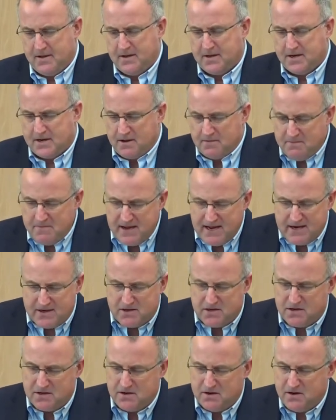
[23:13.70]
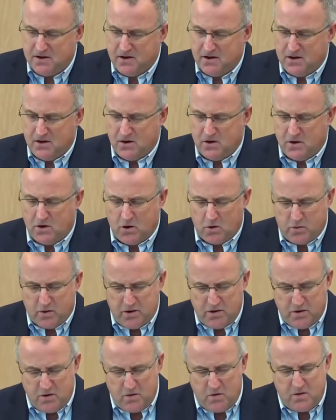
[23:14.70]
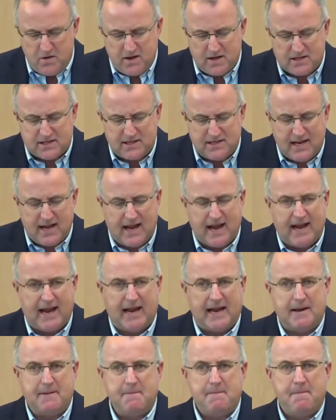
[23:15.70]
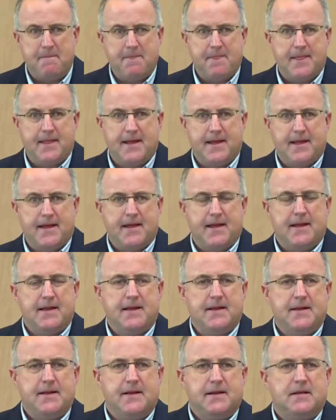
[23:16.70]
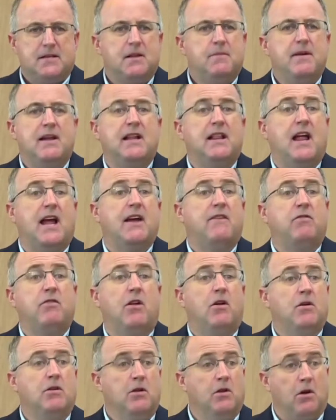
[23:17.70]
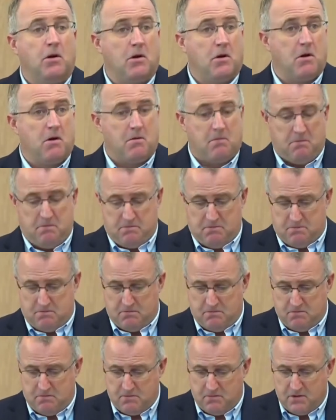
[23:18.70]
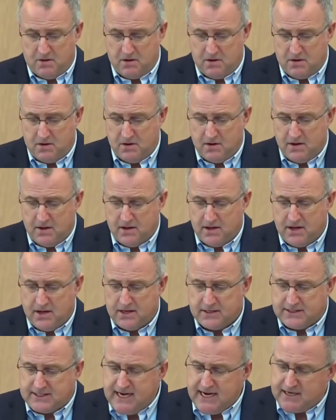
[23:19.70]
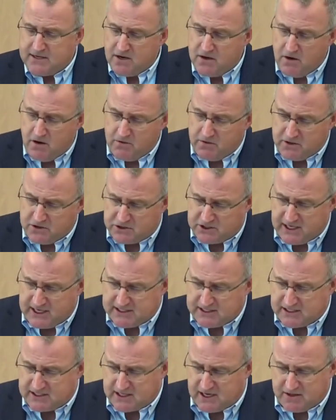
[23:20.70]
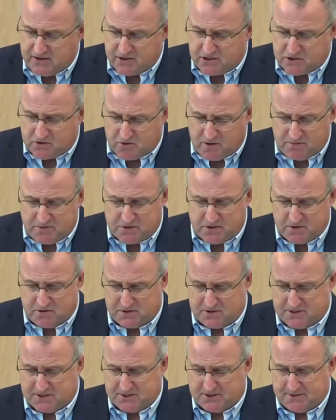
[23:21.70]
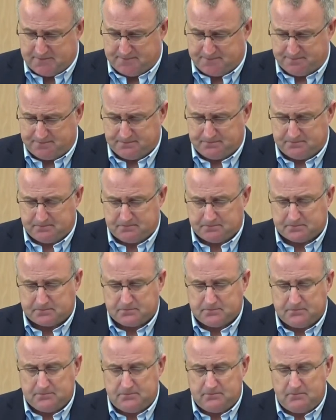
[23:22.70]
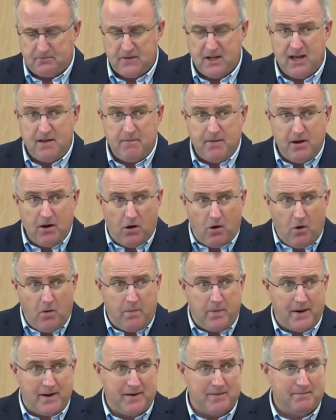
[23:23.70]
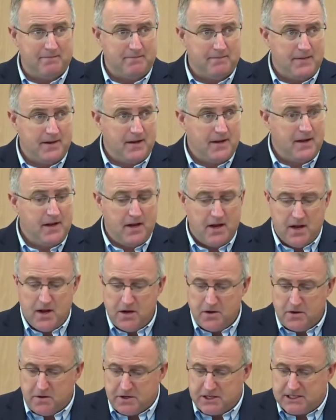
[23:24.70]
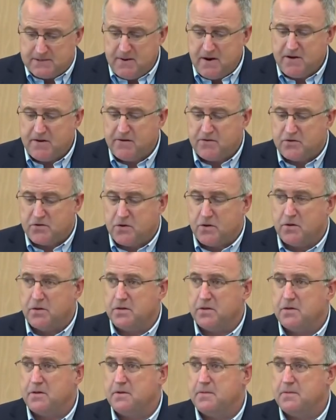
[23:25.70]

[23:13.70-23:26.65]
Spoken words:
Commit or renew this day to be a lifelong learner. Seek to know the Jesus of the Scriptures and be open to the Spirit of Truth,